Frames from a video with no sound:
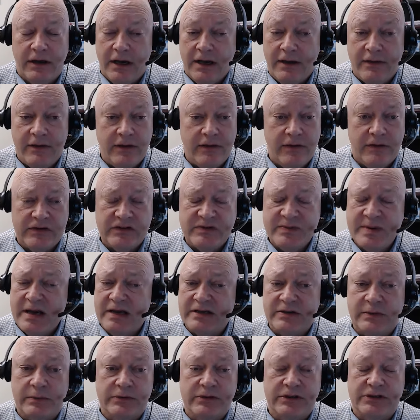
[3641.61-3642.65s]
And then the
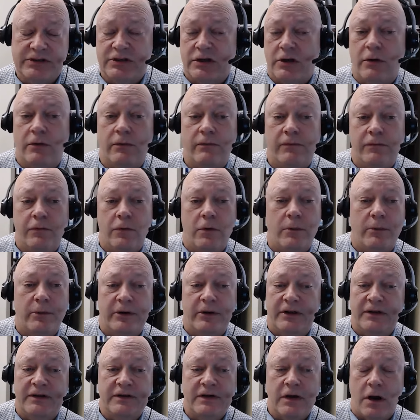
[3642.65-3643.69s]
spouse will just go forward
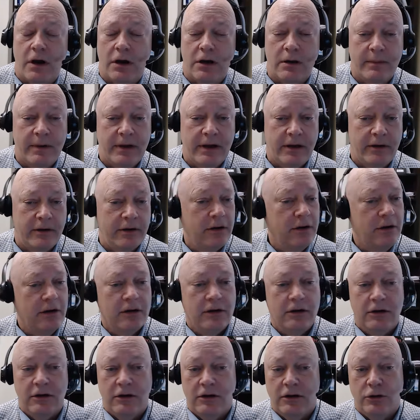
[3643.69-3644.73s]
and talk about
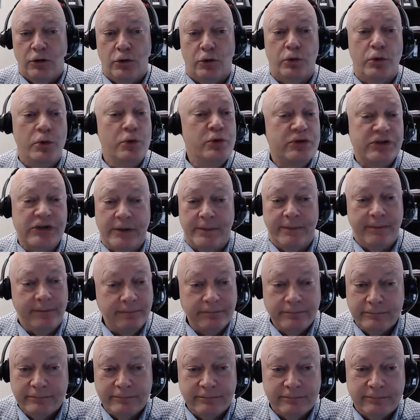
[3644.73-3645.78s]
gruesome
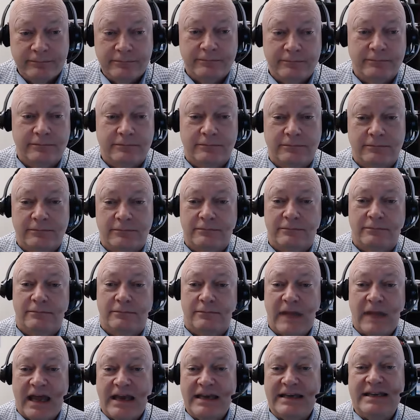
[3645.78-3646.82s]

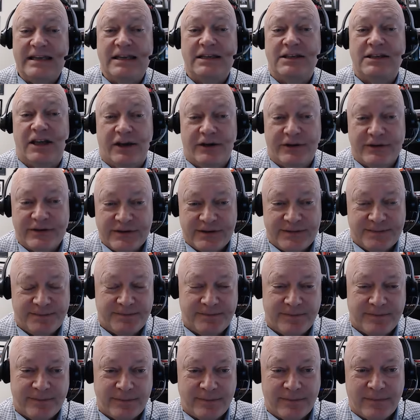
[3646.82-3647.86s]
details.
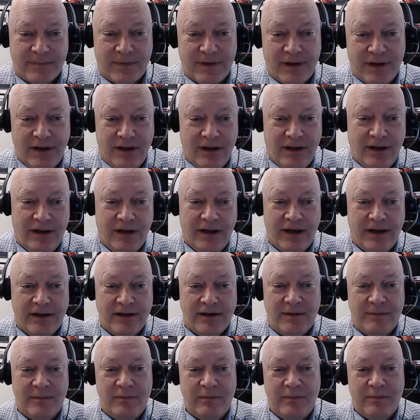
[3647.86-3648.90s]
And
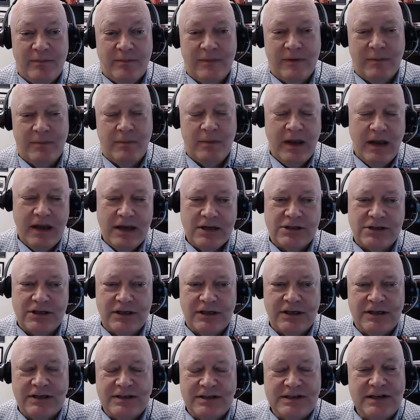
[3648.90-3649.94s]
the
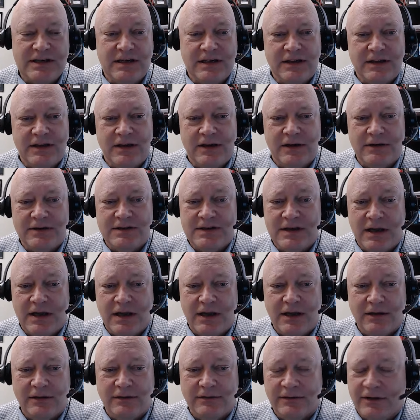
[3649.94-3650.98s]
patient is sitting there
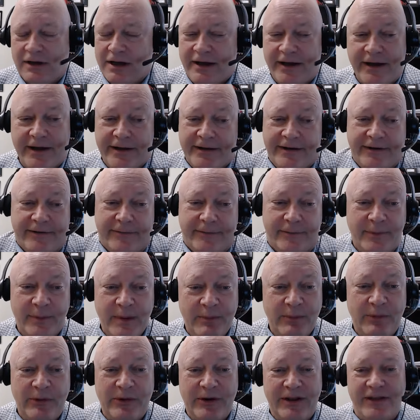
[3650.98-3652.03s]
saying, I don't
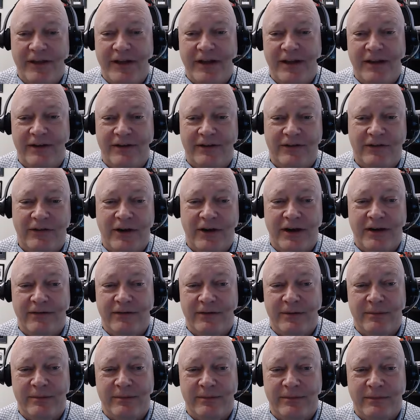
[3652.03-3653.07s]
remember any of that. It's not
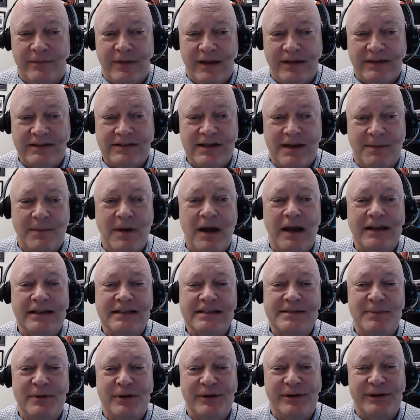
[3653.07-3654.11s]
even, that's not my
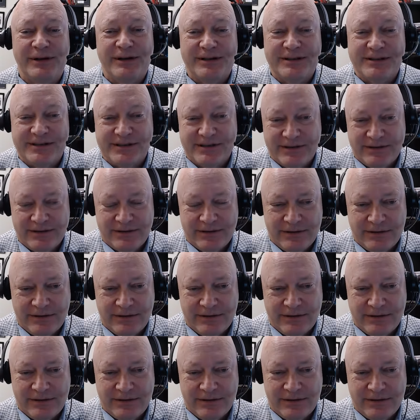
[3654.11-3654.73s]
experience.